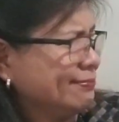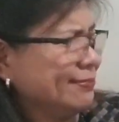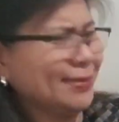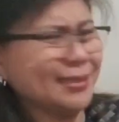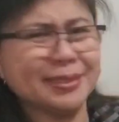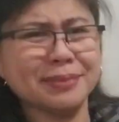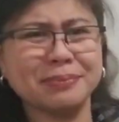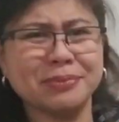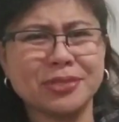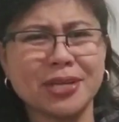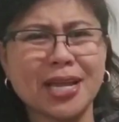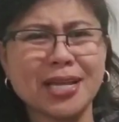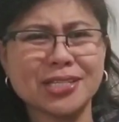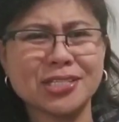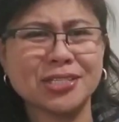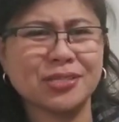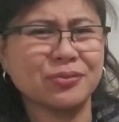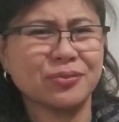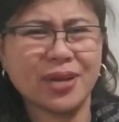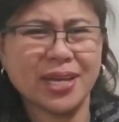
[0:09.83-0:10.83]

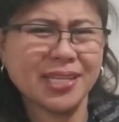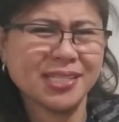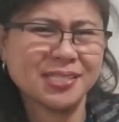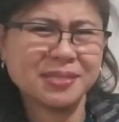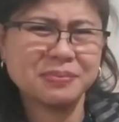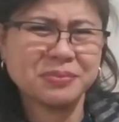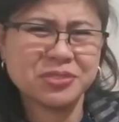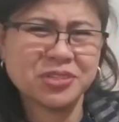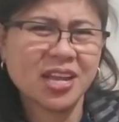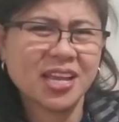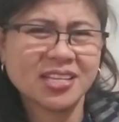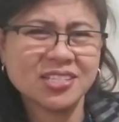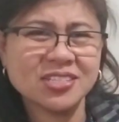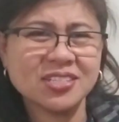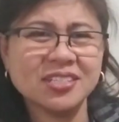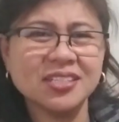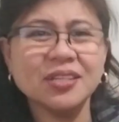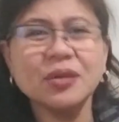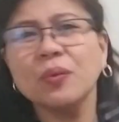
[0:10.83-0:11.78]
subtraction. Why subtraction?